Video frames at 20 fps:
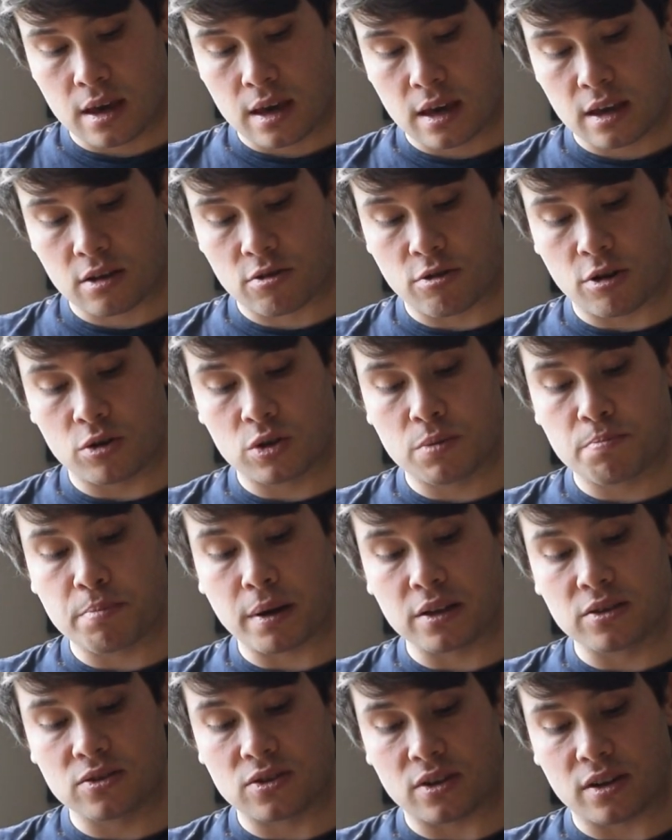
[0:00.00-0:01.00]
It grows
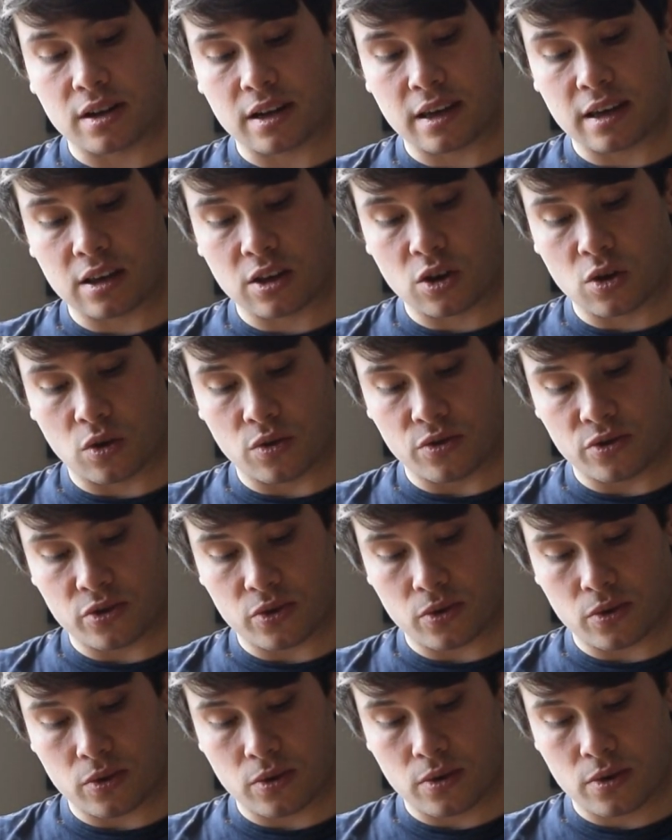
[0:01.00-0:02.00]
abundantly in
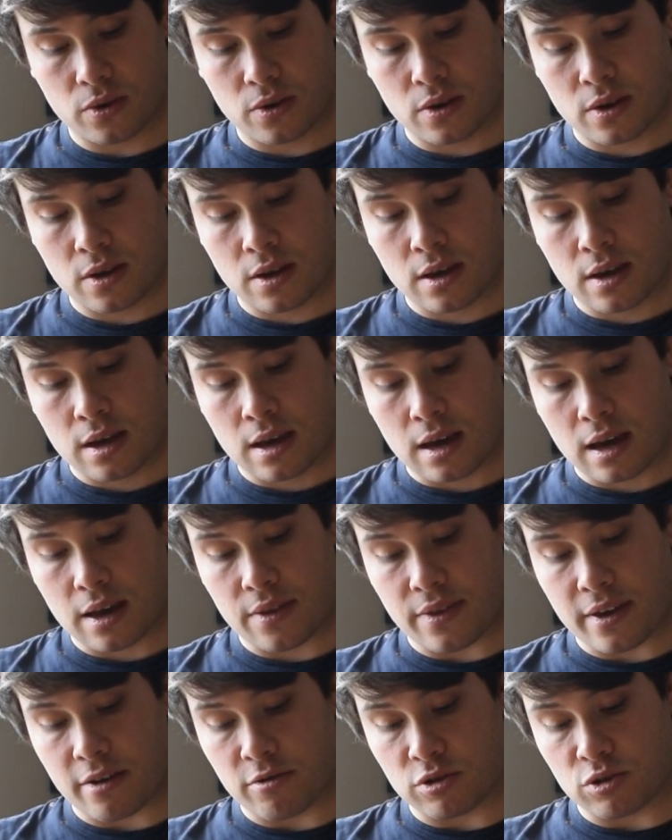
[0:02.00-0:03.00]
Gondor,
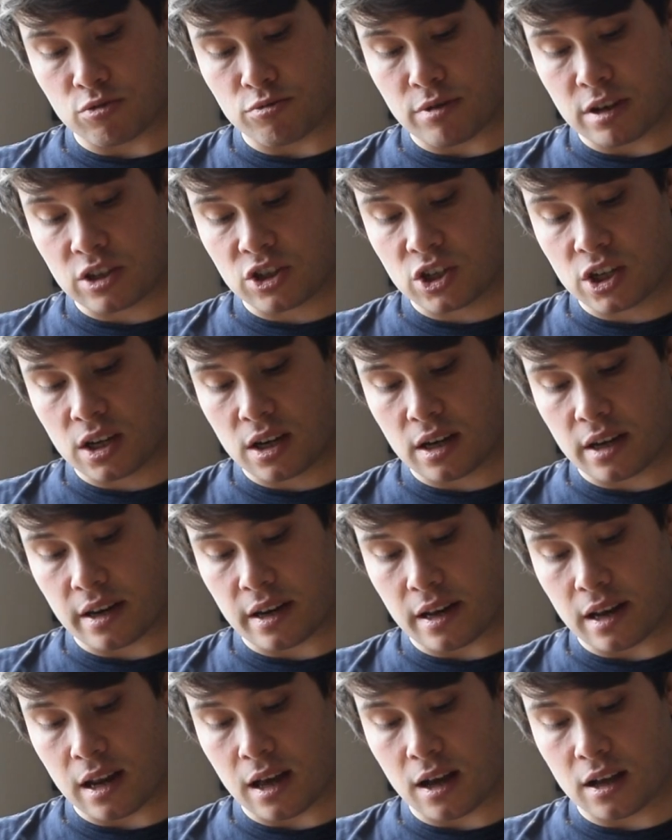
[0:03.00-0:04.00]
and there is richer
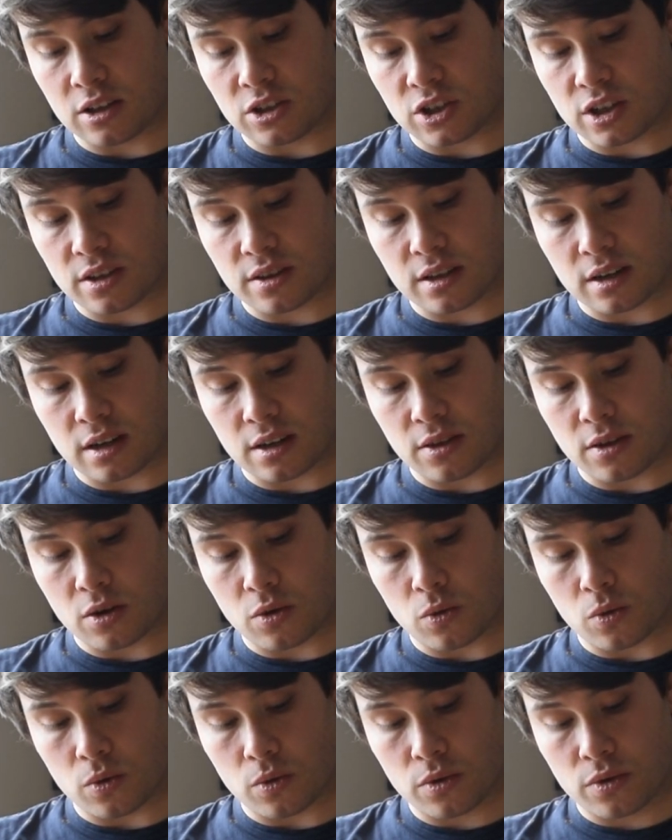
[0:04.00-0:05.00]
and larger than in the
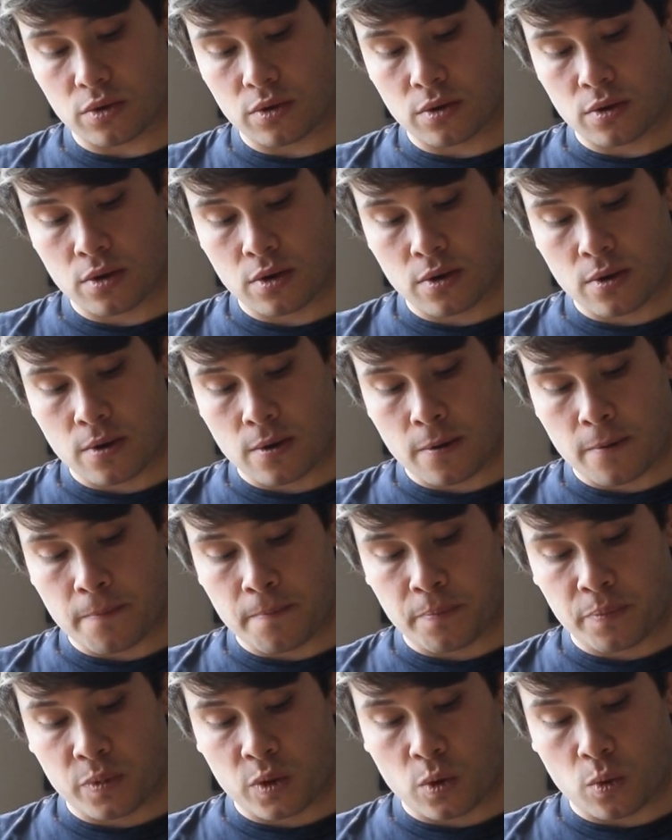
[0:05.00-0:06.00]
north,
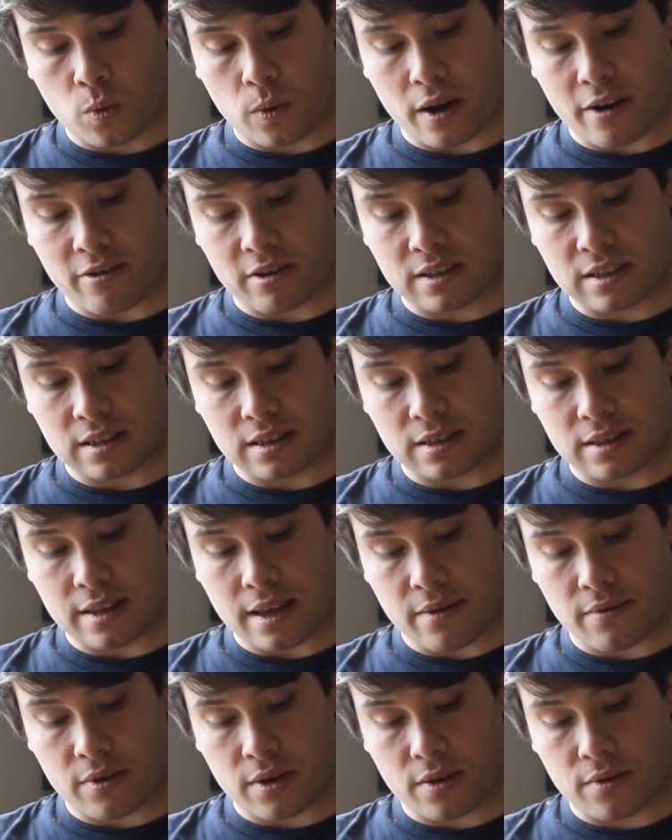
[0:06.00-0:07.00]
where it is
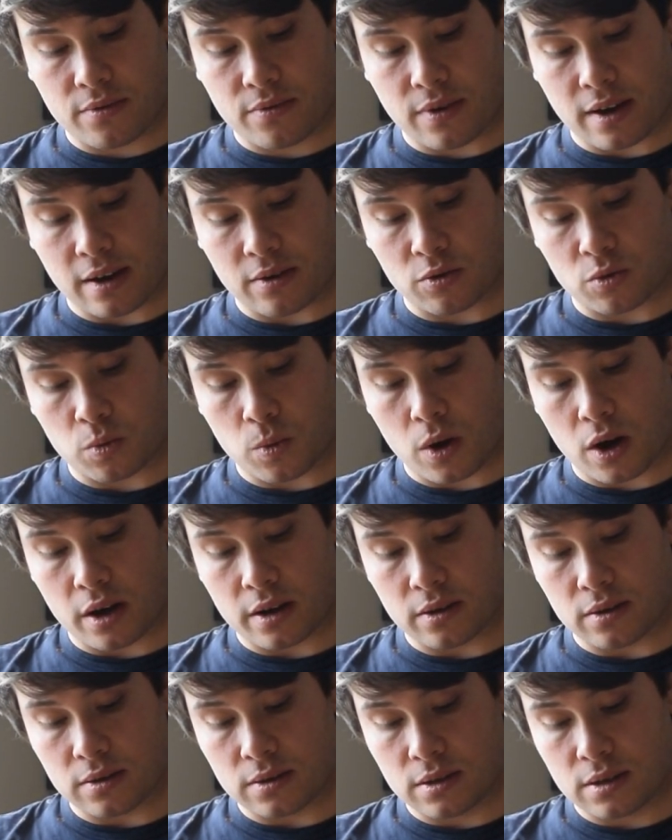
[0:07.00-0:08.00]
never found
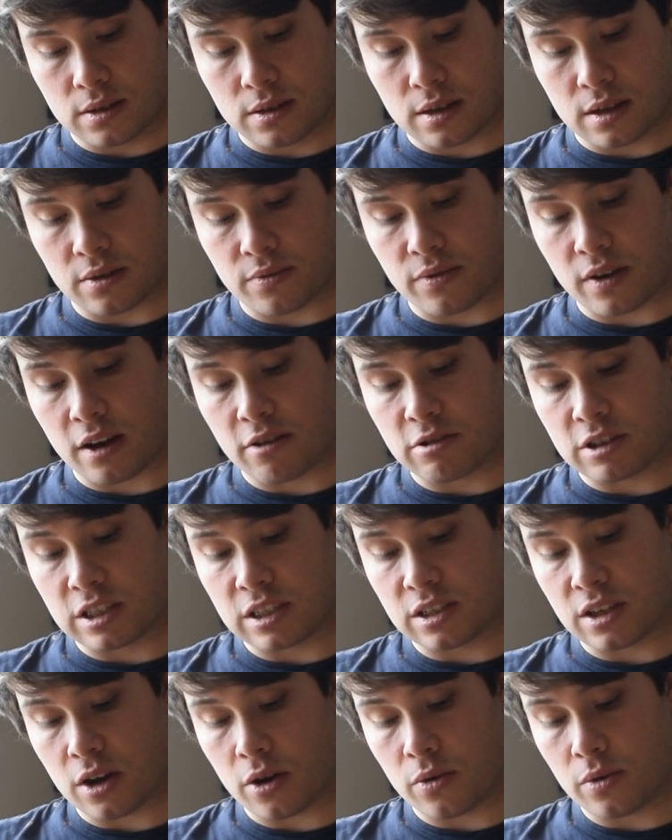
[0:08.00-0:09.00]
wild, and
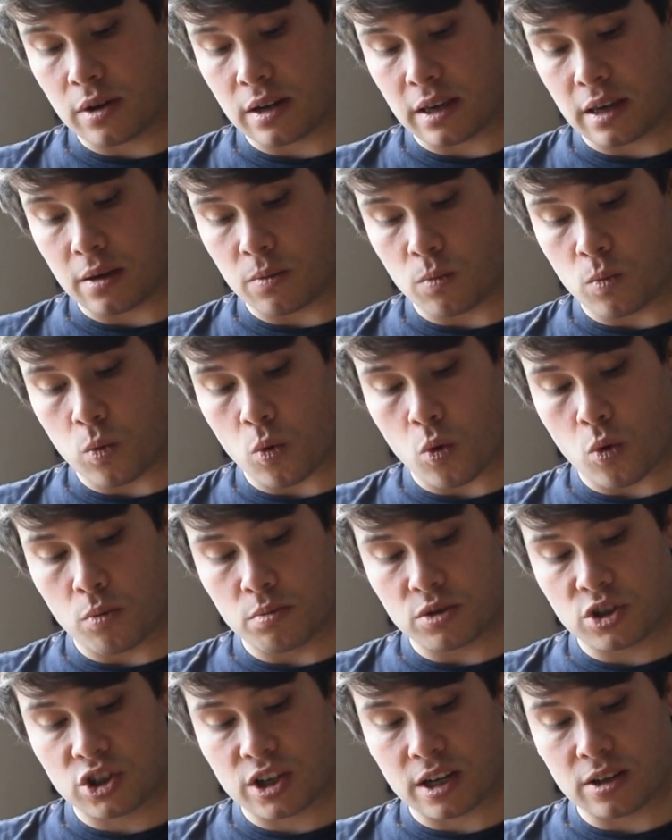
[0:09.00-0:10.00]
flourishes only in warm,
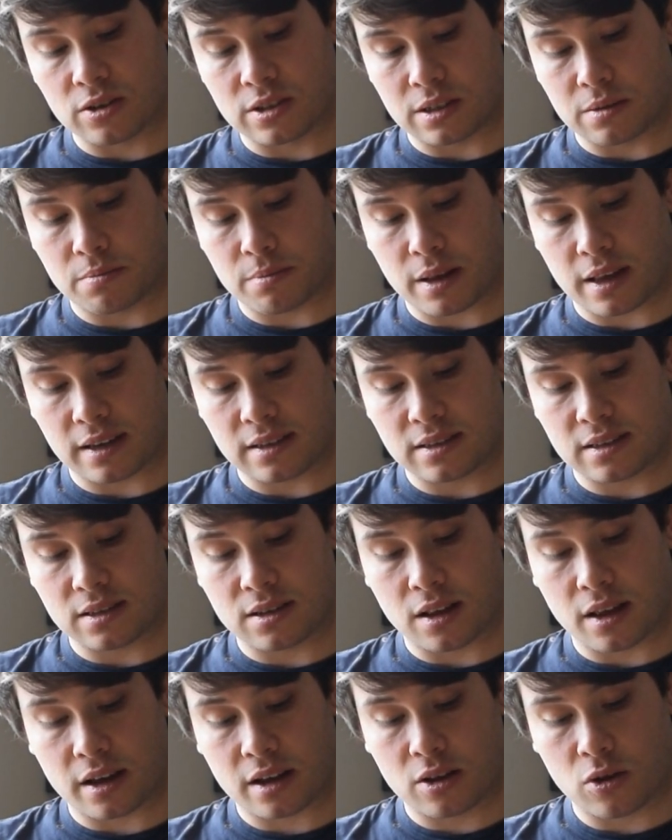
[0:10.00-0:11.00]
sheltered places
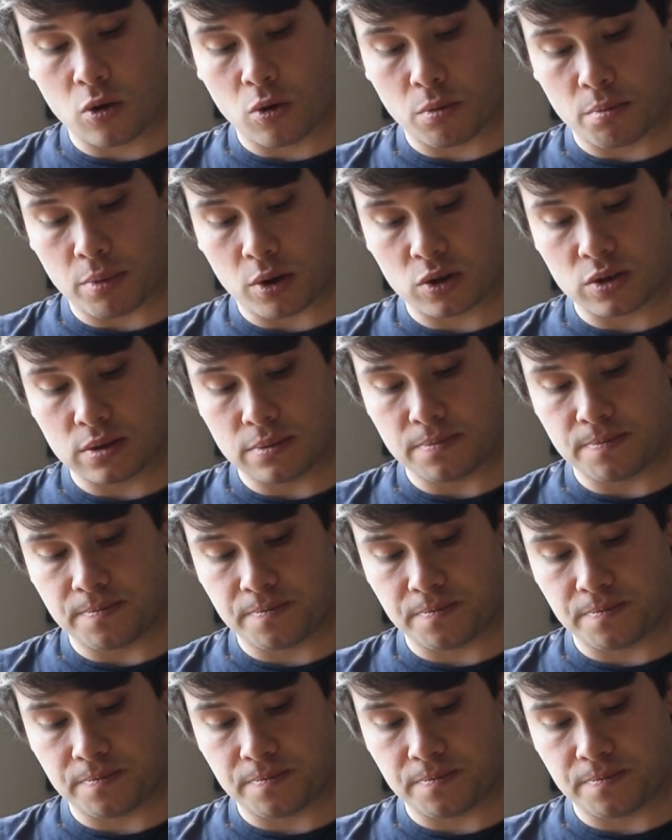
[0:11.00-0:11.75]
like Longbottom.